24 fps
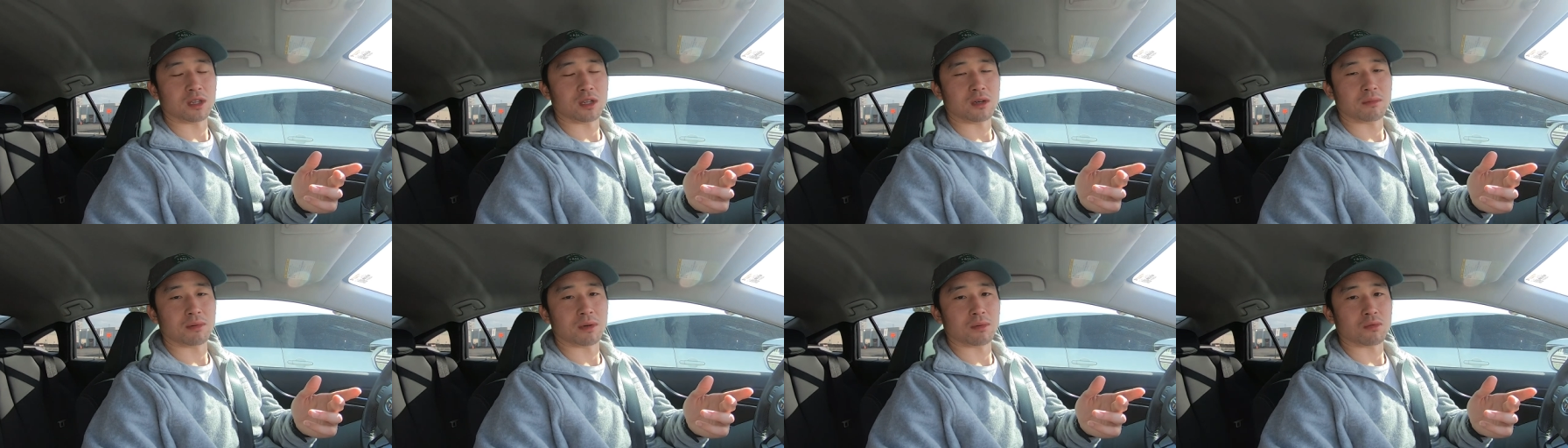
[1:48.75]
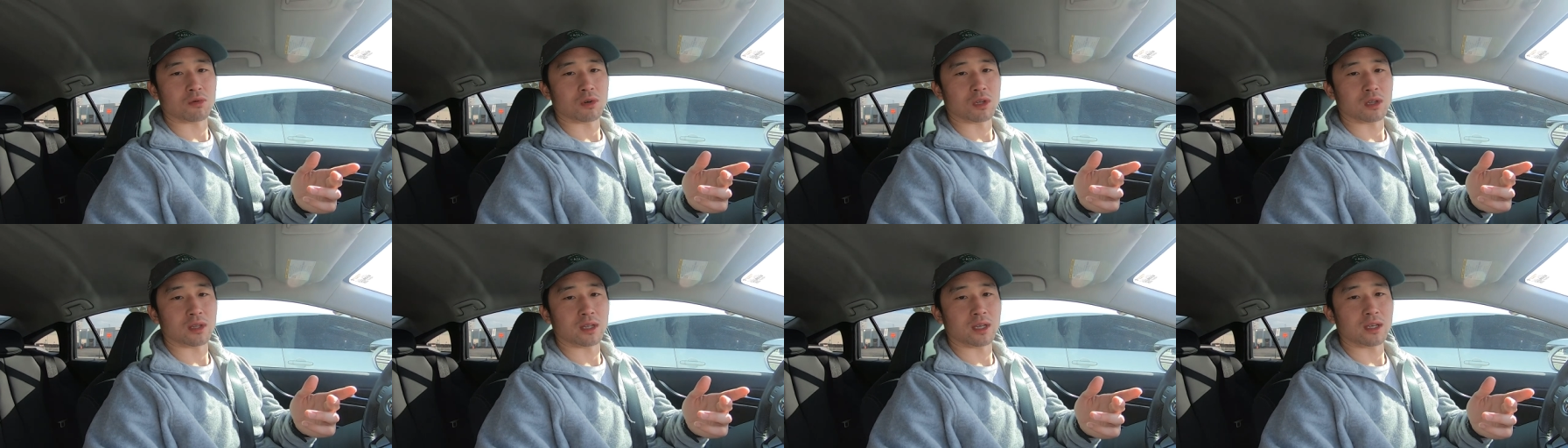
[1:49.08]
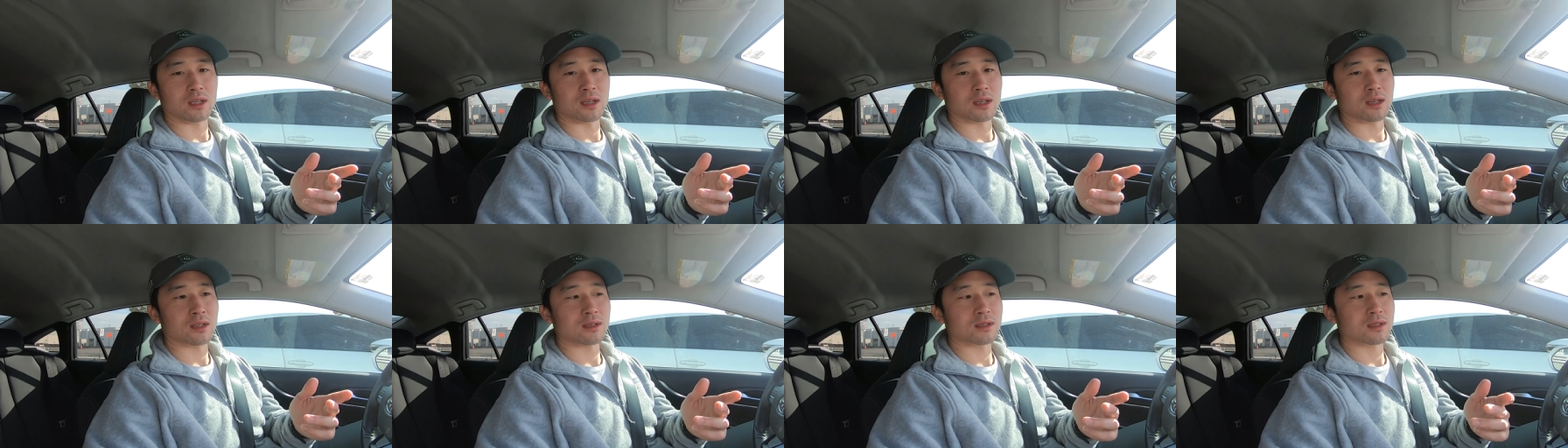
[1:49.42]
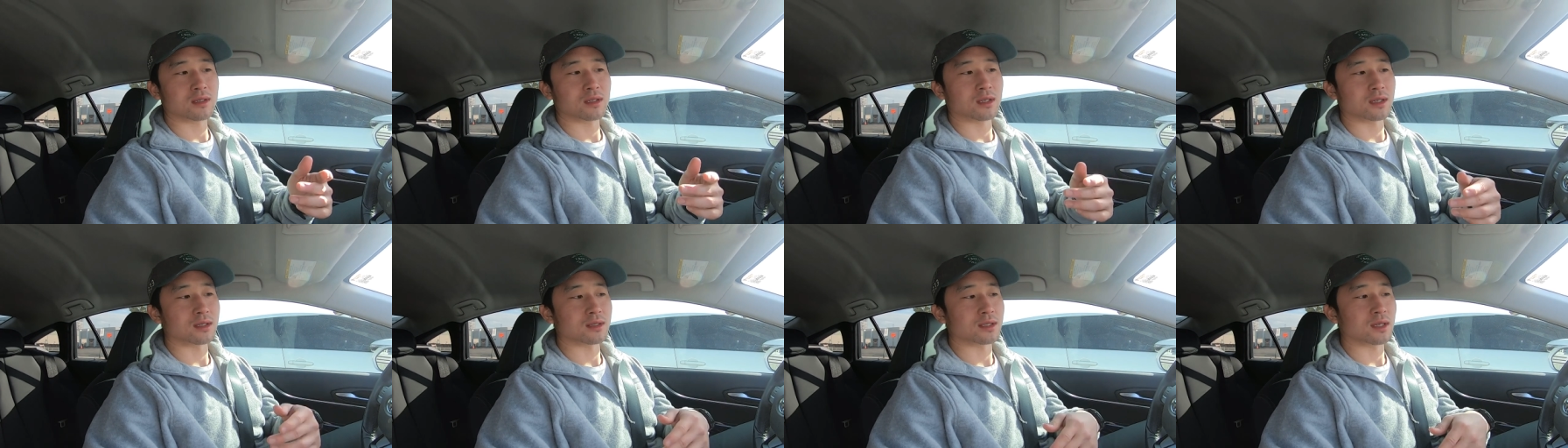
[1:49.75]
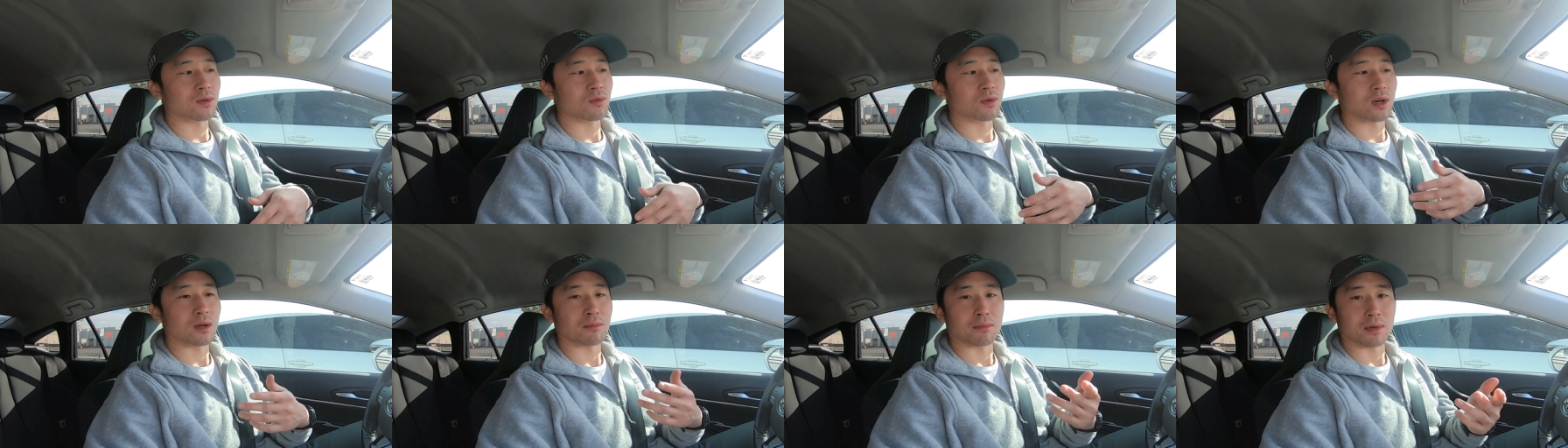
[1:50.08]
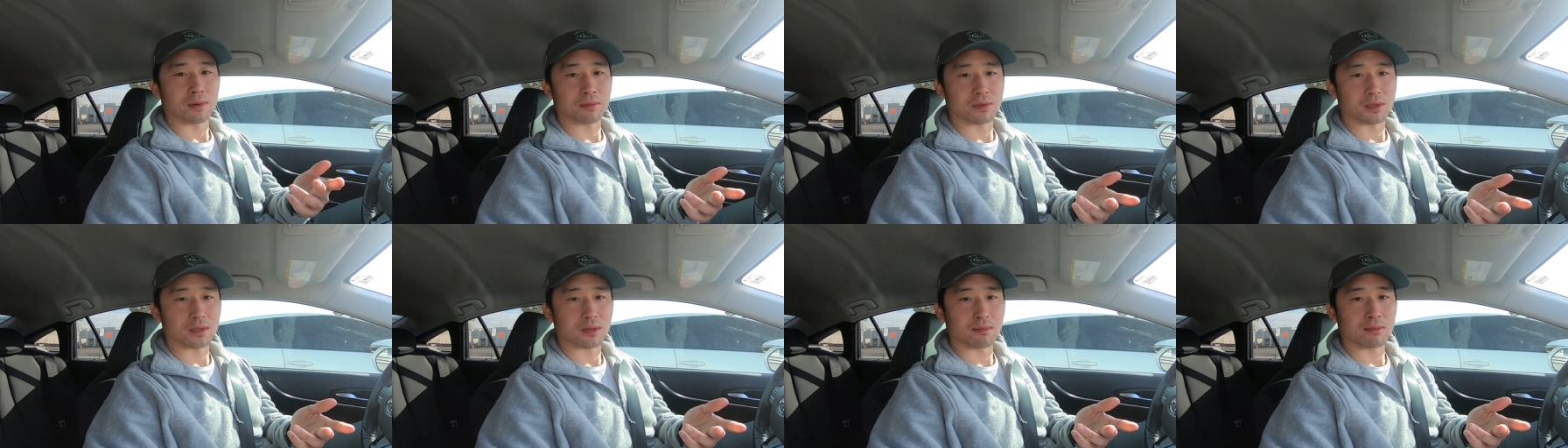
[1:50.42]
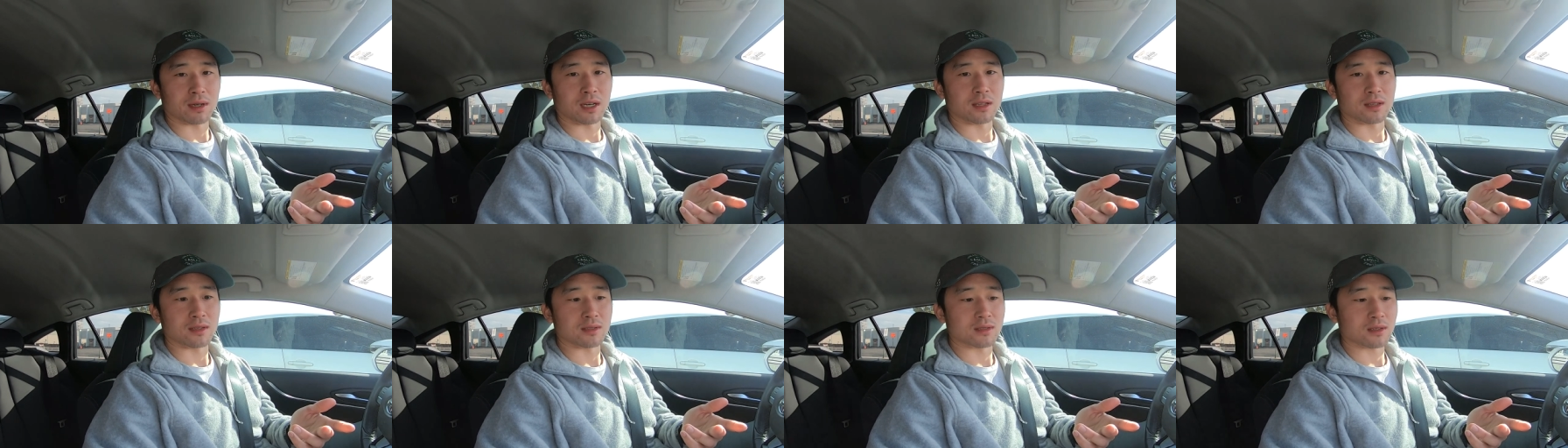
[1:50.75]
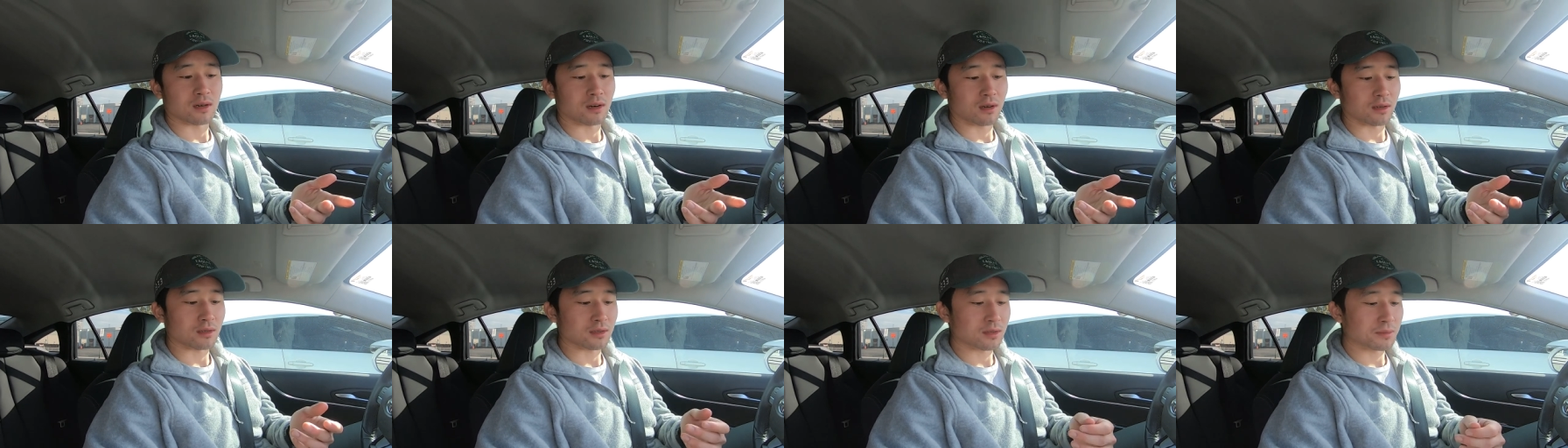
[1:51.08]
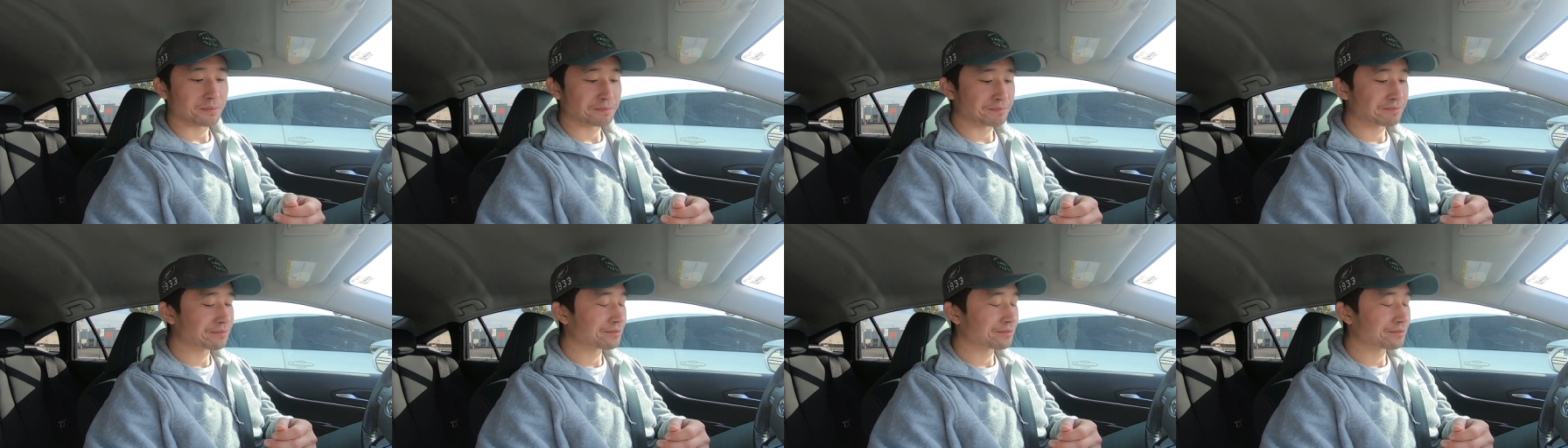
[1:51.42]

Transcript: little bit more lenient because they want people to buy these cars.